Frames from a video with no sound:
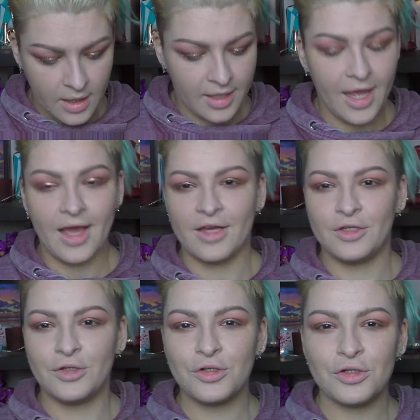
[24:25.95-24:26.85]
Yeah,
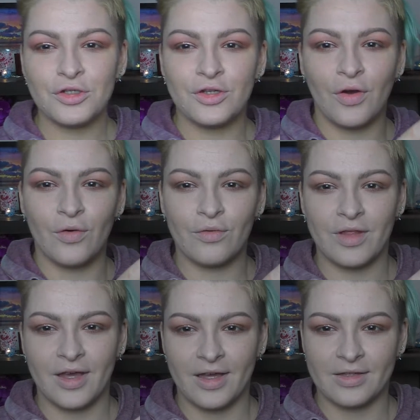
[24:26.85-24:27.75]
and you should know
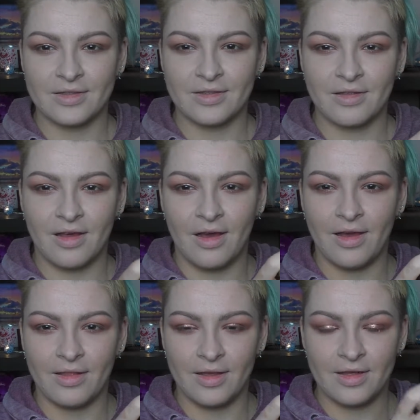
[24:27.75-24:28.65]
that the
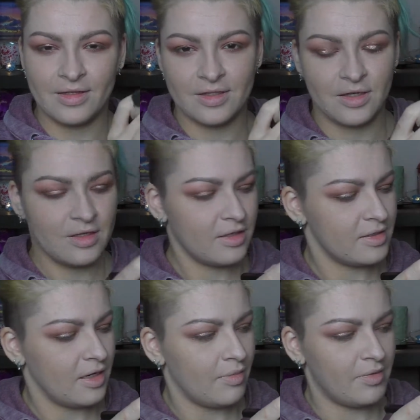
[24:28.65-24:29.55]
highlight is on the
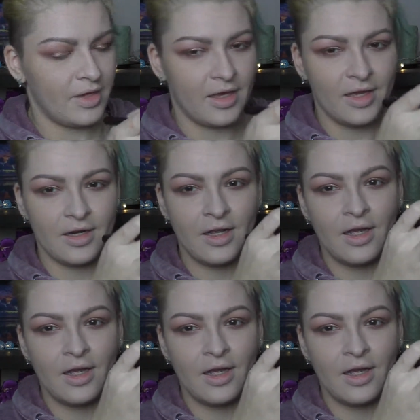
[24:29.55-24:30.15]
top, and